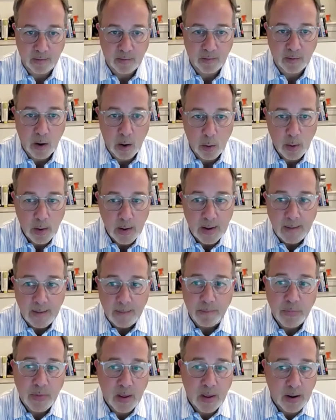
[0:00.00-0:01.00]
So
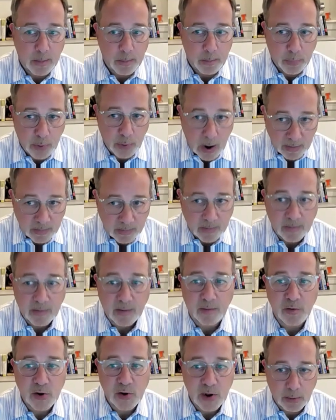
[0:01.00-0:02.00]
the process
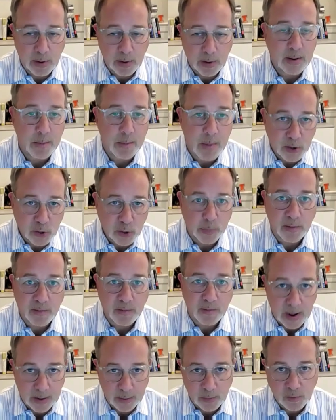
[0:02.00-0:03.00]
of generating measurable
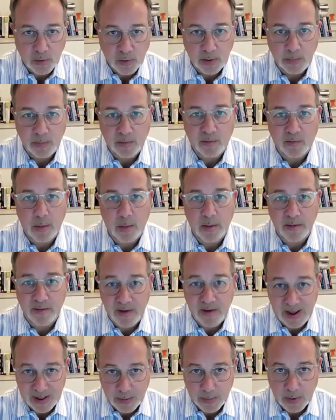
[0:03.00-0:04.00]
value streams from
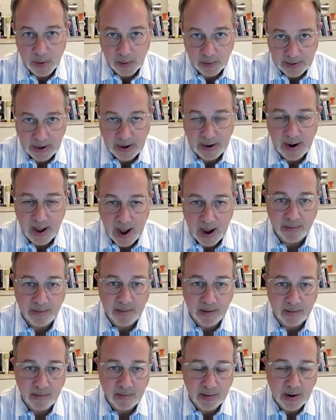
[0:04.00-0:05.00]
available data
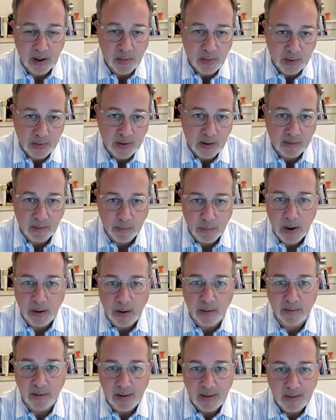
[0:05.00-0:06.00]
assets, and I think that's about
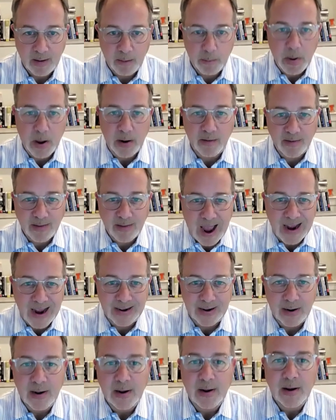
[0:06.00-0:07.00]
as
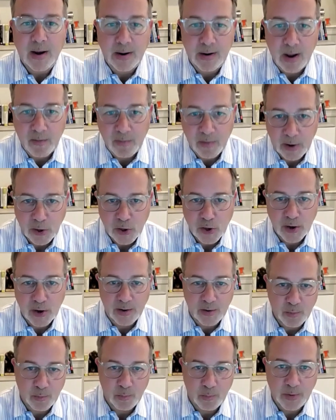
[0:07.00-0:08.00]
tight a definition
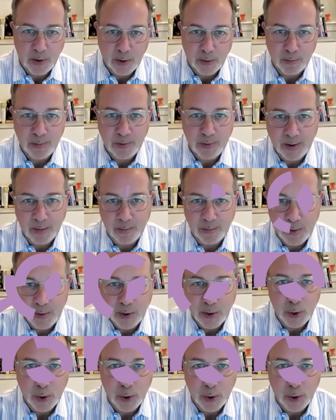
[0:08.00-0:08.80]
as you